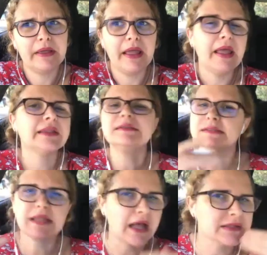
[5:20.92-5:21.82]
And
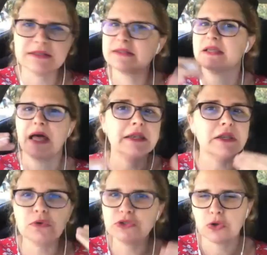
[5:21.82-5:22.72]
started a
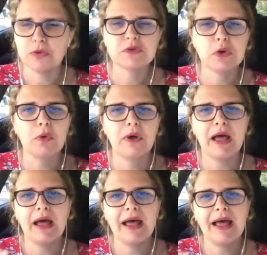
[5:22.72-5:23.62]
new job. So
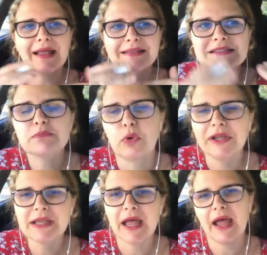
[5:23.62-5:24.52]
at this point,
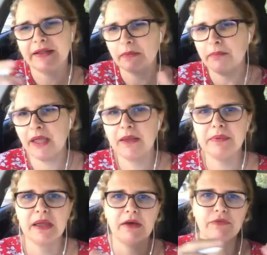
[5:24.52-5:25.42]
I had a baby,
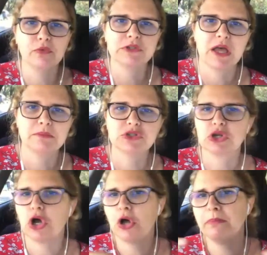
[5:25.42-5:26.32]
a full-time
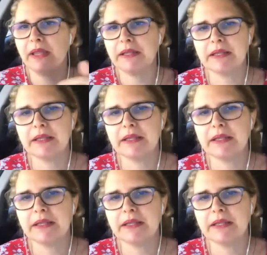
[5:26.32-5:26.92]
job, and